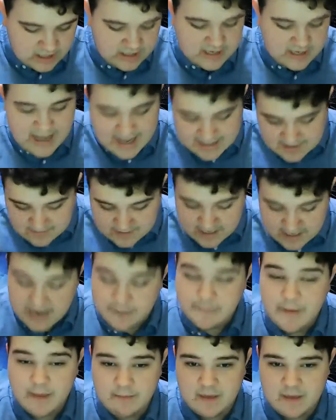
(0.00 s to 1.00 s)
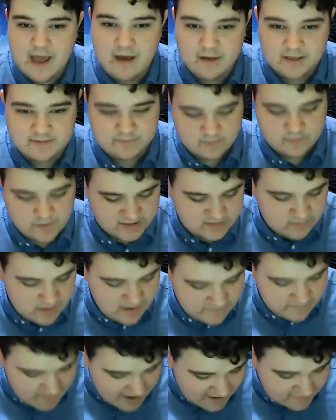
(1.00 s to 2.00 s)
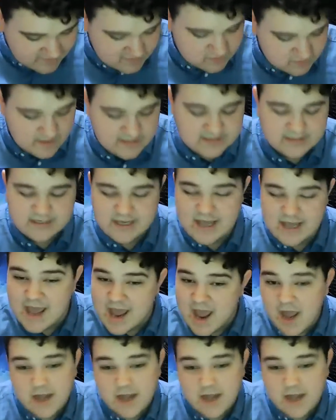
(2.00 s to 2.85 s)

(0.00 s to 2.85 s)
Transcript: Castle and Baby Houseman, right? So we have Patrick Swayze